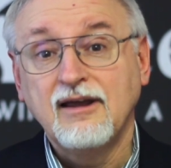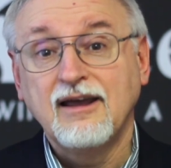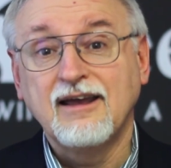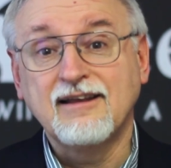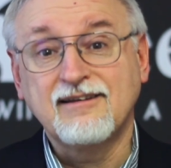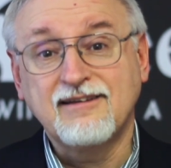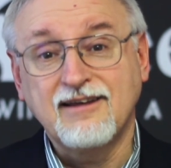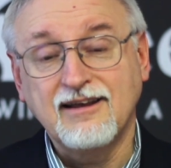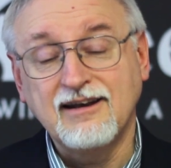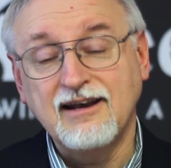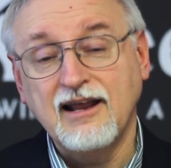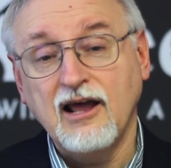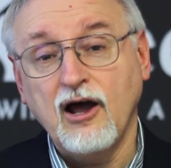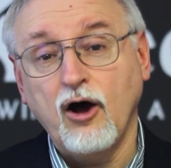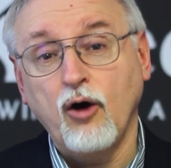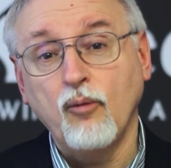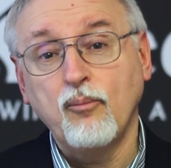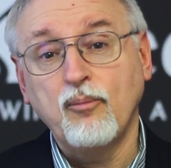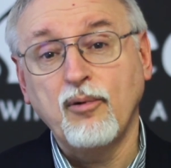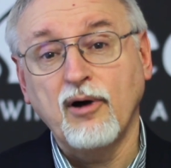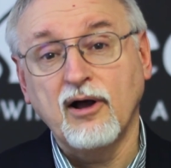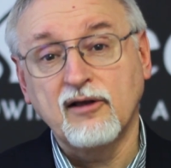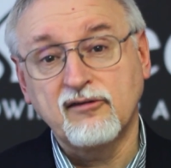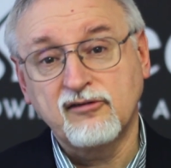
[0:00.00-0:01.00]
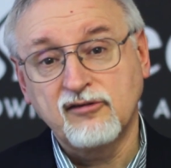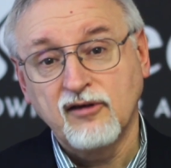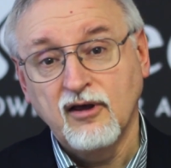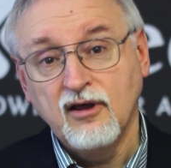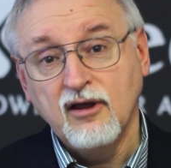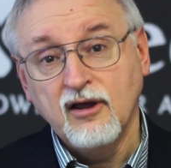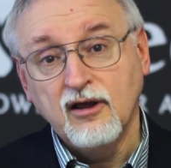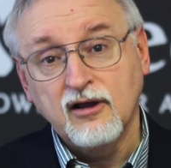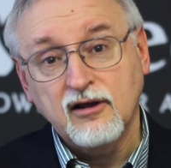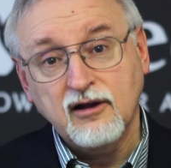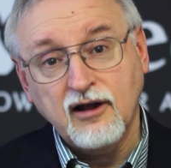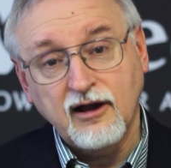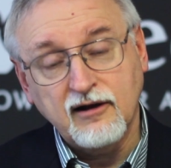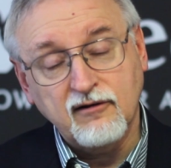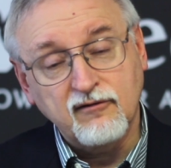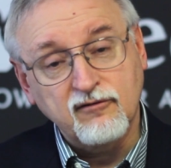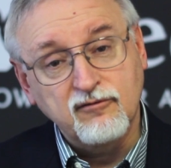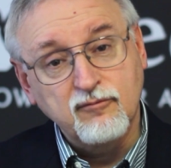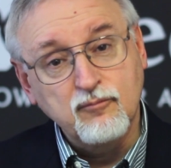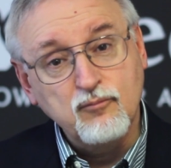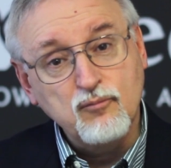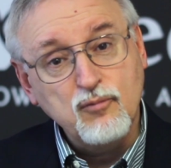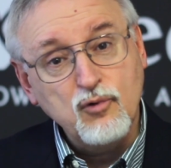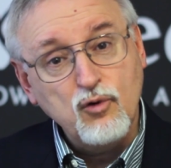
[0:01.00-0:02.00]
It can help us kind
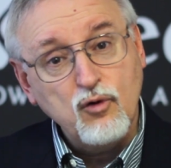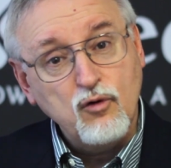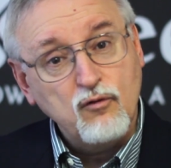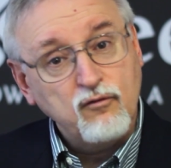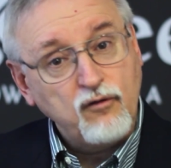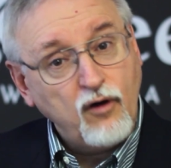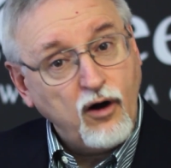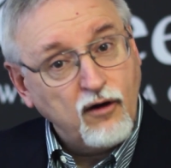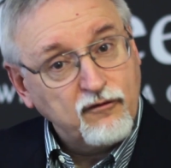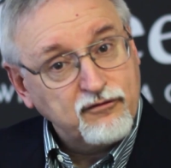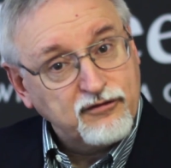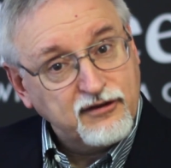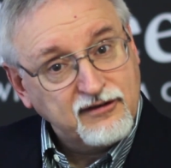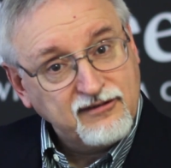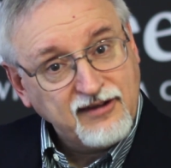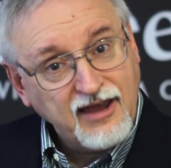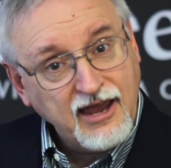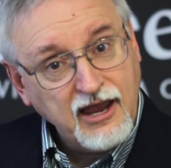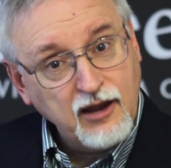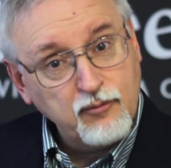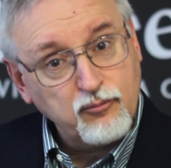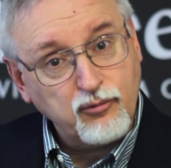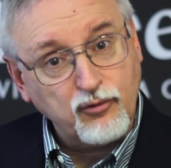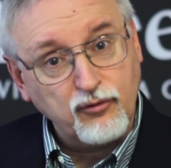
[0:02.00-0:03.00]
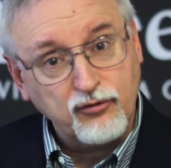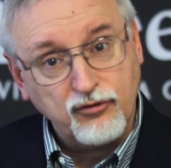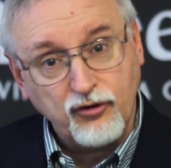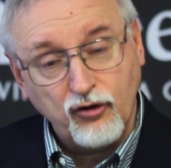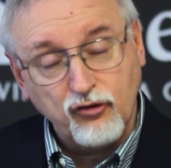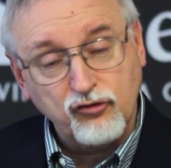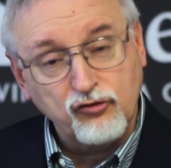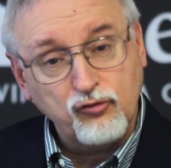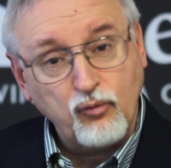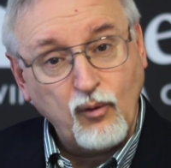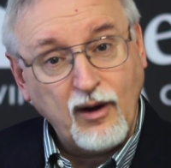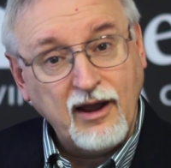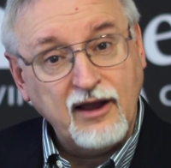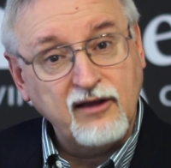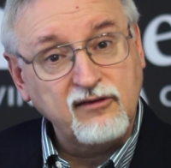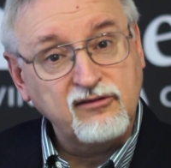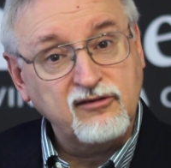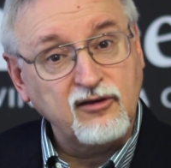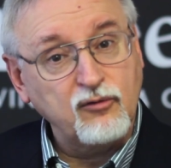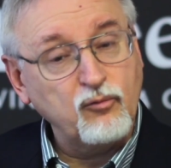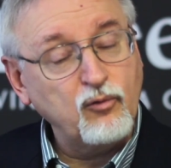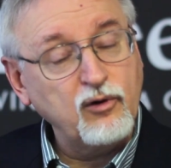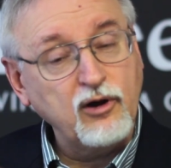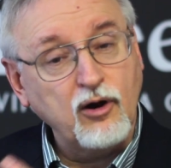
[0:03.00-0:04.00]
of move off the table those ways
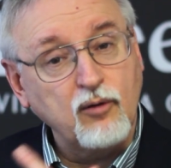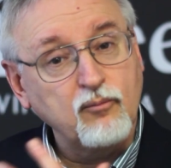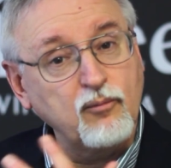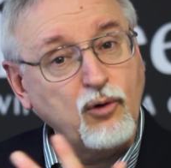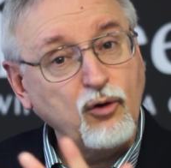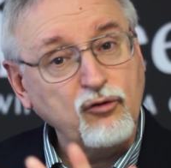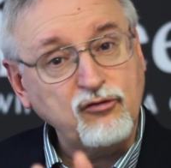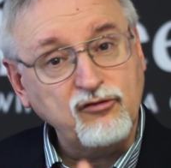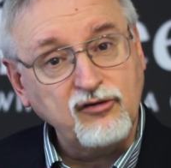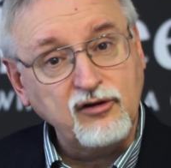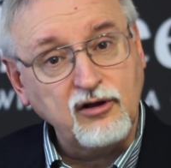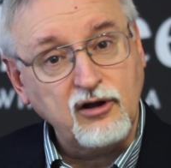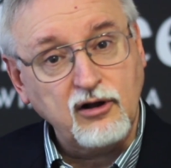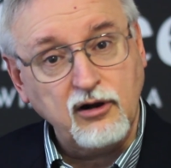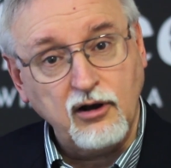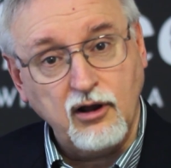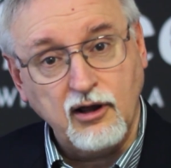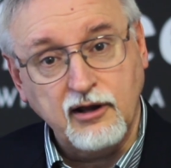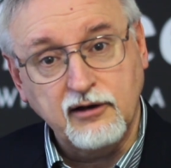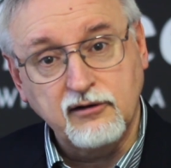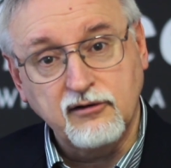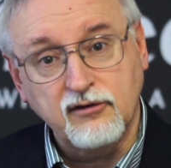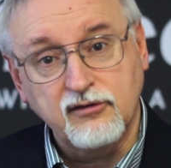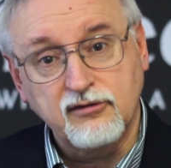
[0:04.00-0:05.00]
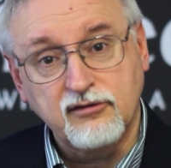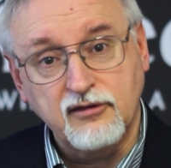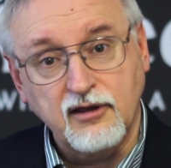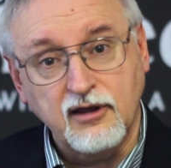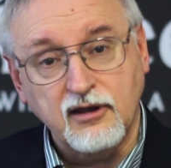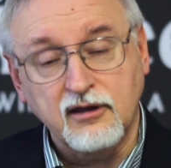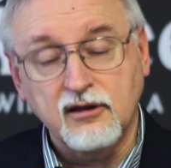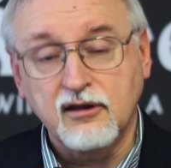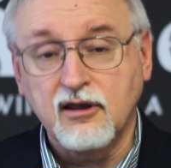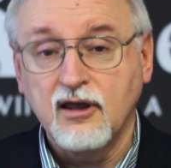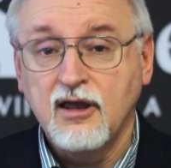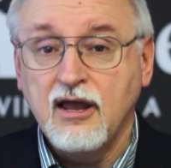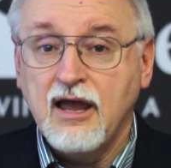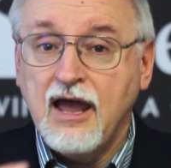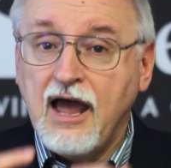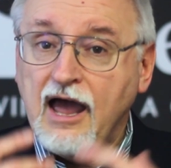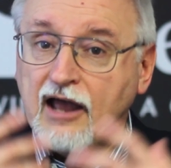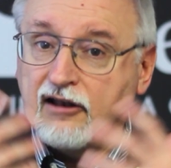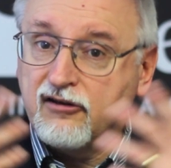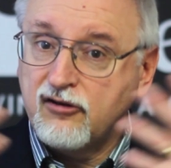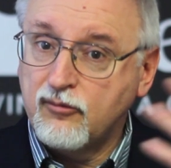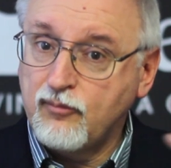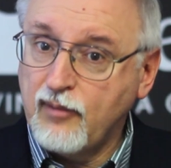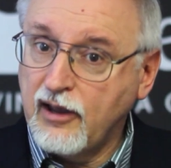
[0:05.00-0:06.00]
that we are most inclined to think
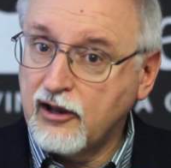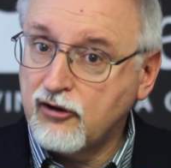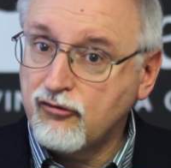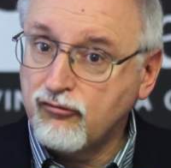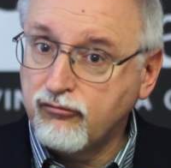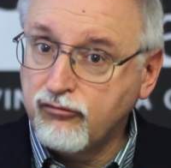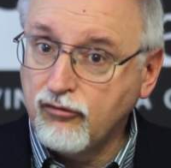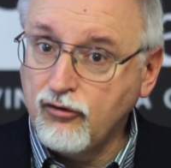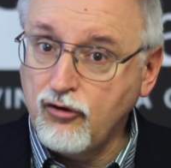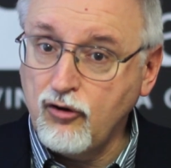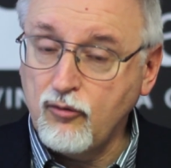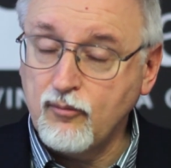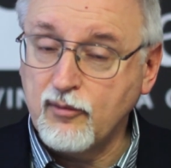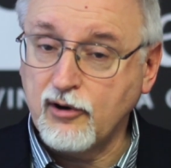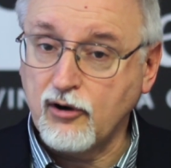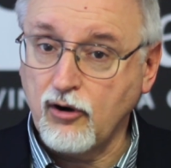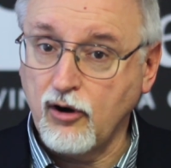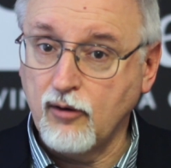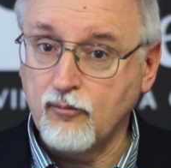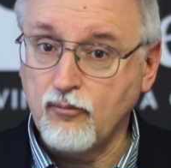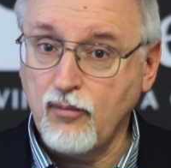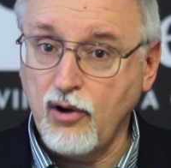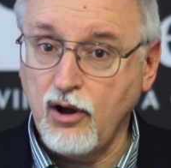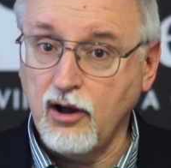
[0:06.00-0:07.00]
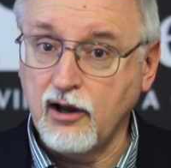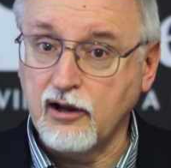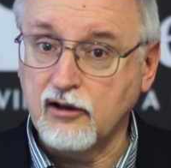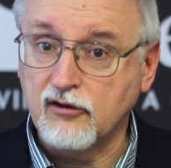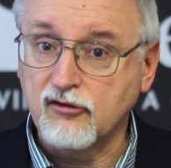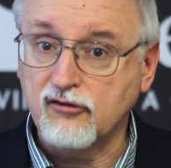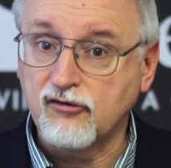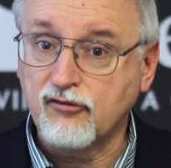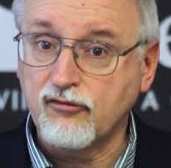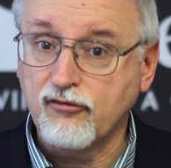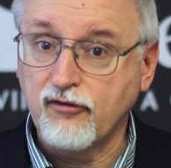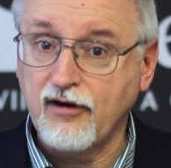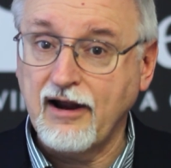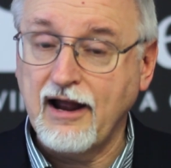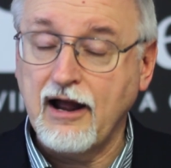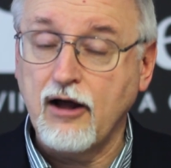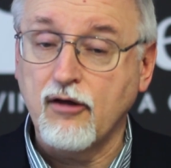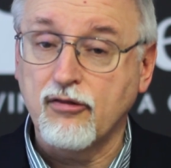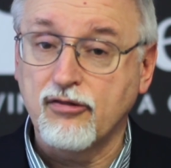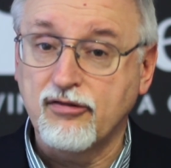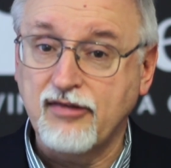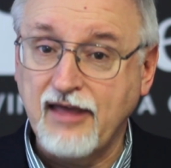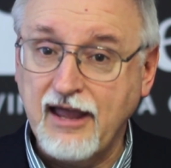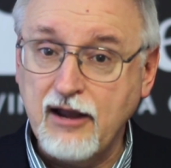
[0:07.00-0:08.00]
and to make room in our minds for
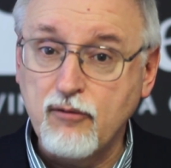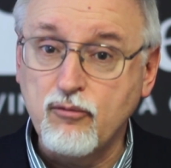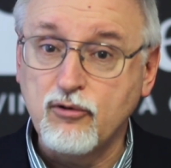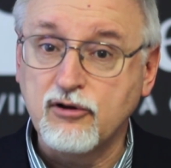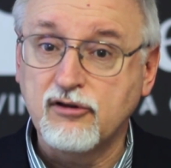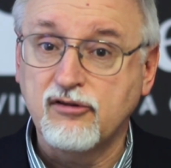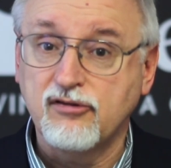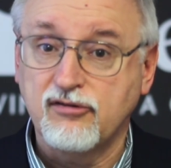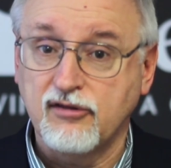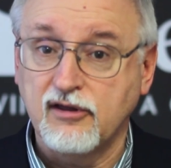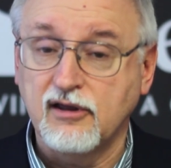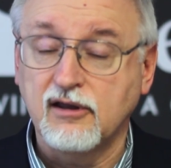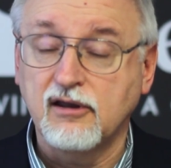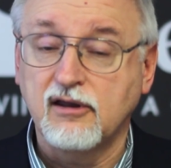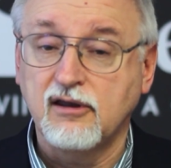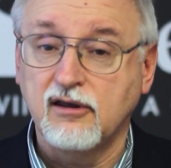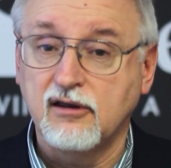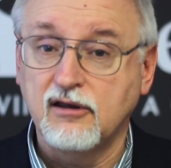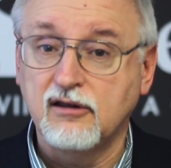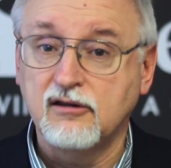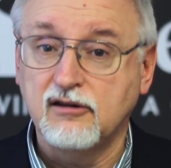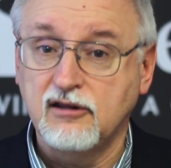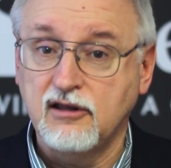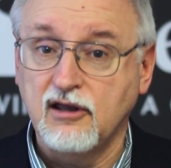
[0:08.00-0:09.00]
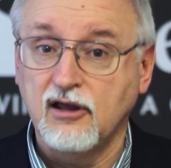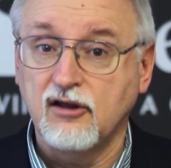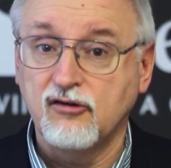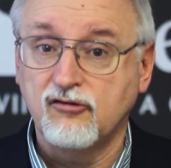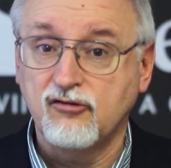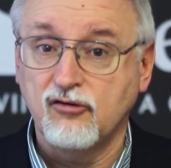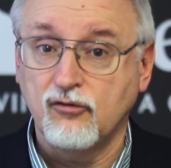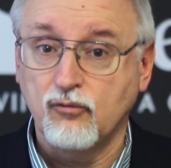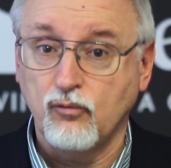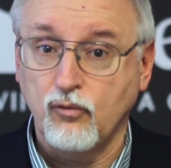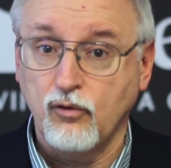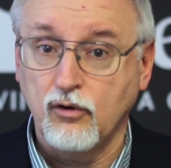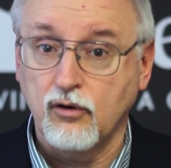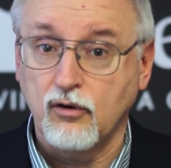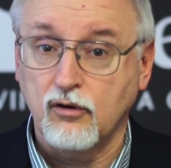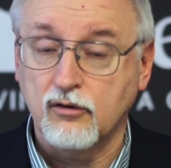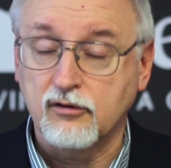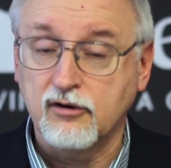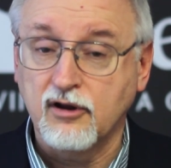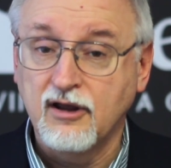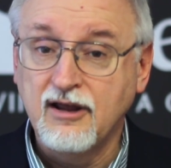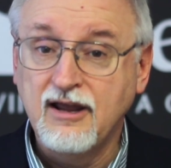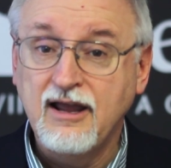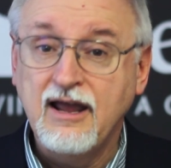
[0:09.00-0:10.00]
how they would think in the ancient world